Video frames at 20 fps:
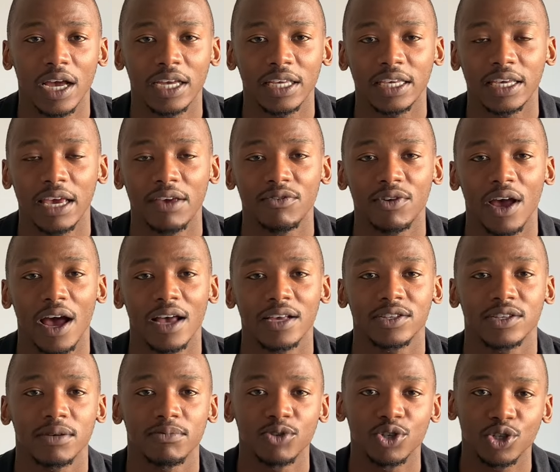I gave you
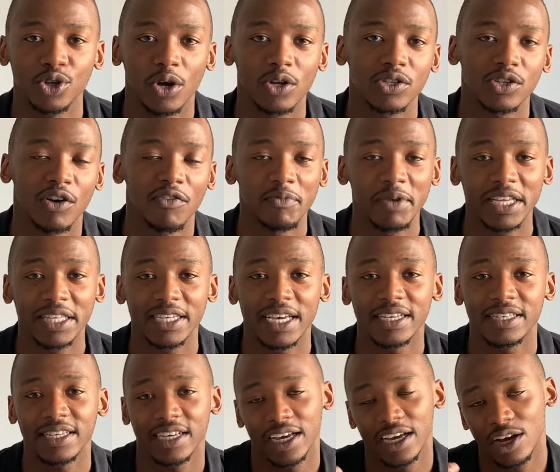guys some shots of me
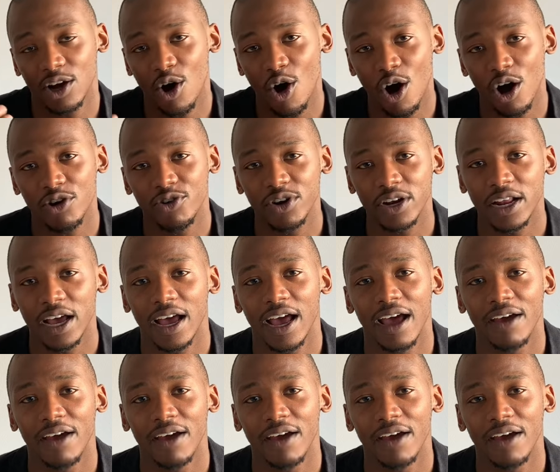testing a card reader,